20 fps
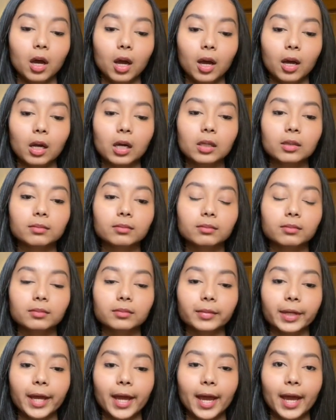
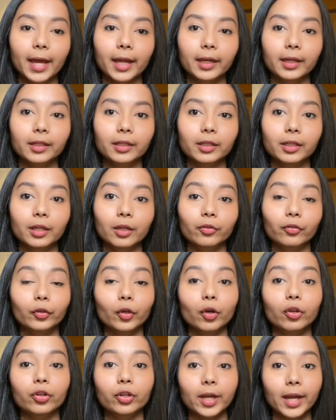and if
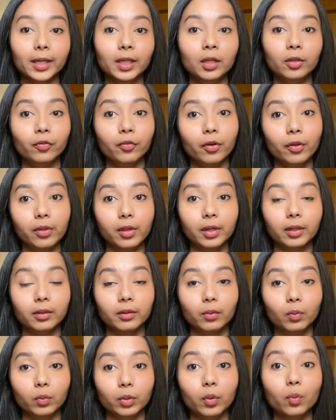you're ready for the
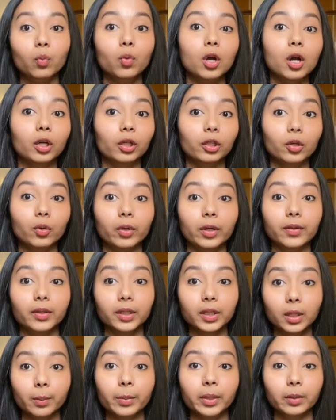workload and
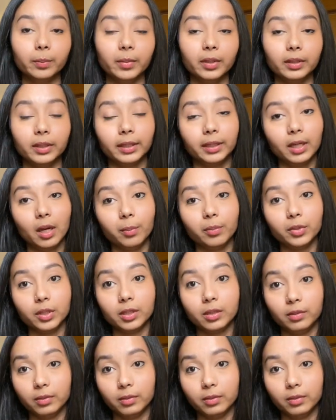the commitment that comes